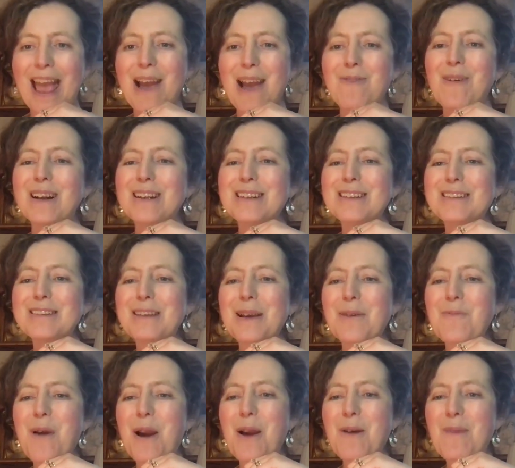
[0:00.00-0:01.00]
Wendy says,
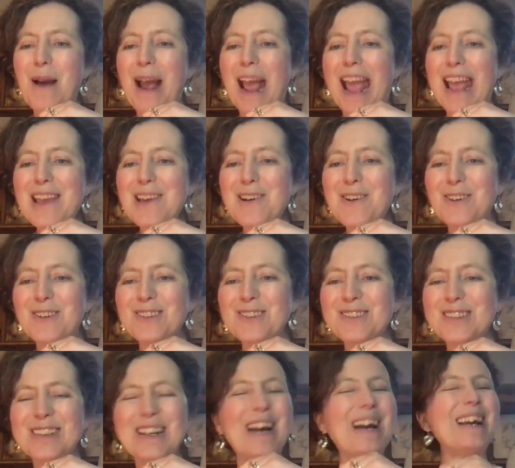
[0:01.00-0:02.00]
I'm wearing my acorn
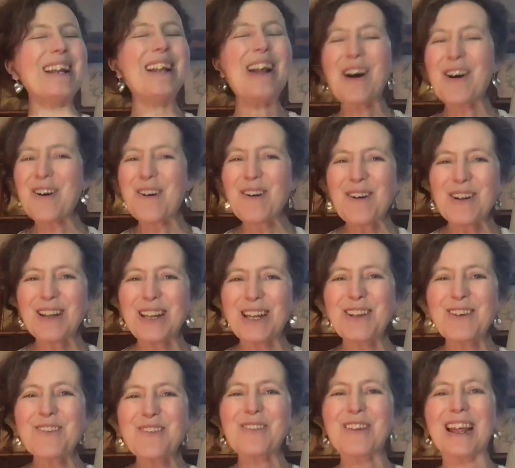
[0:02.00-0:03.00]
tonight. Oh,
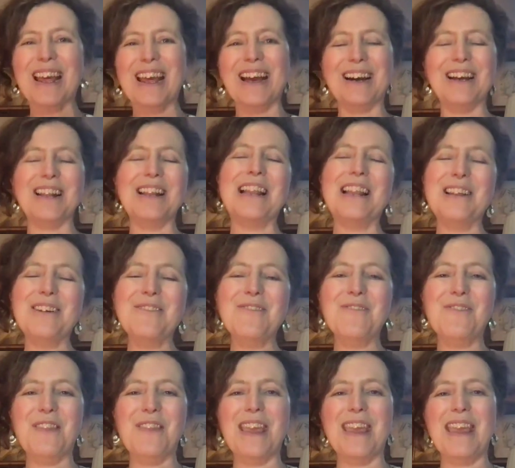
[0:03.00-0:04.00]
lovely. I love
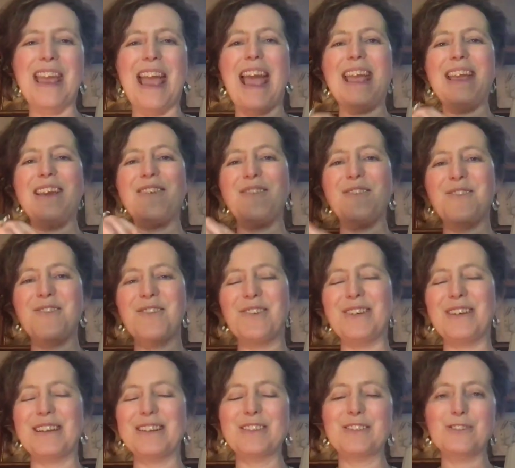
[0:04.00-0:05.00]
the
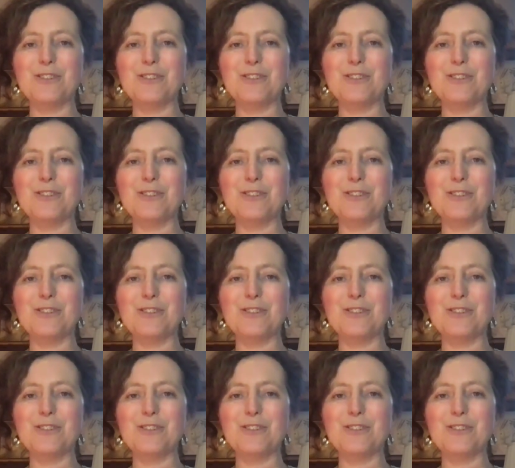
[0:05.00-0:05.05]
acorn.